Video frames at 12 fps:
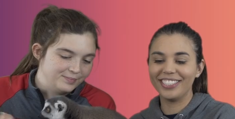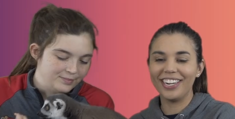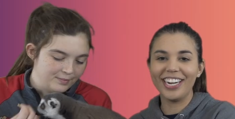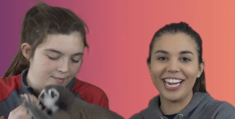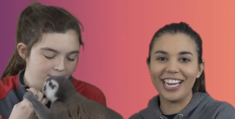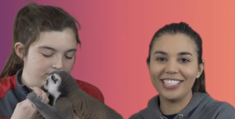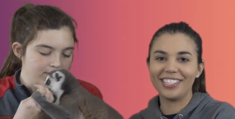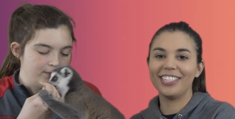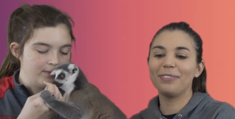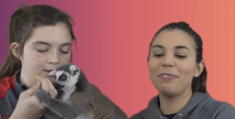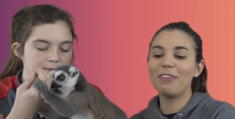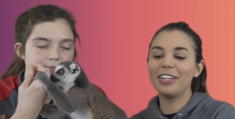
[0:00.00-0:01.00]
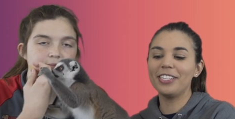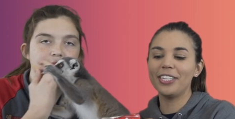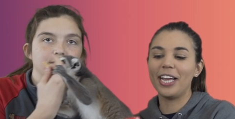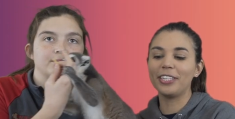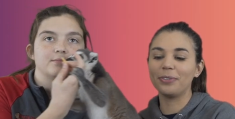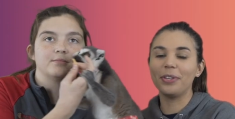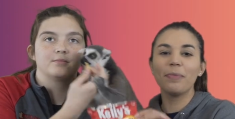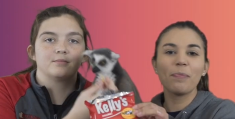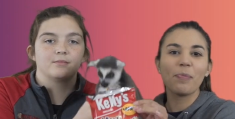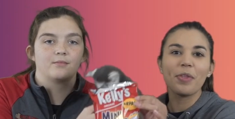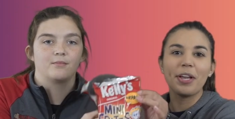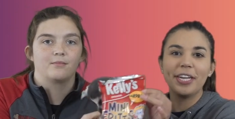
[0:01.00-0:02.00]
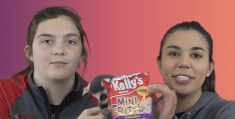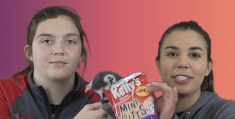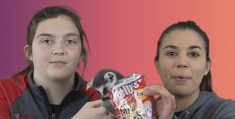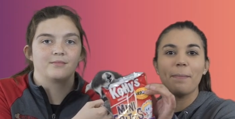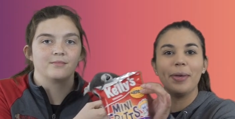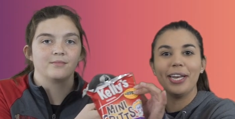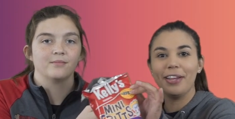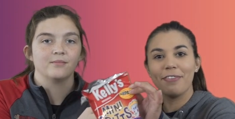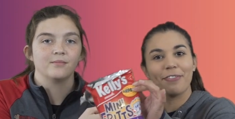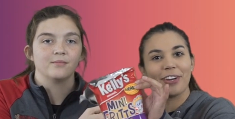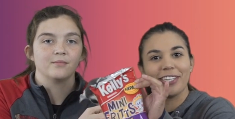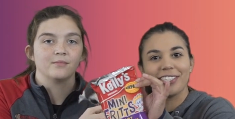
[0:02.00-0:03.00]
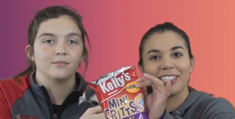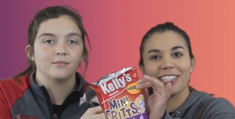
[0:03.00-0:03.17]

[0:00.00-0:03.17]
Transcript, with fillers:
Speaker 1: All right, guys, so let's move on to the next one. It's mini Fritz.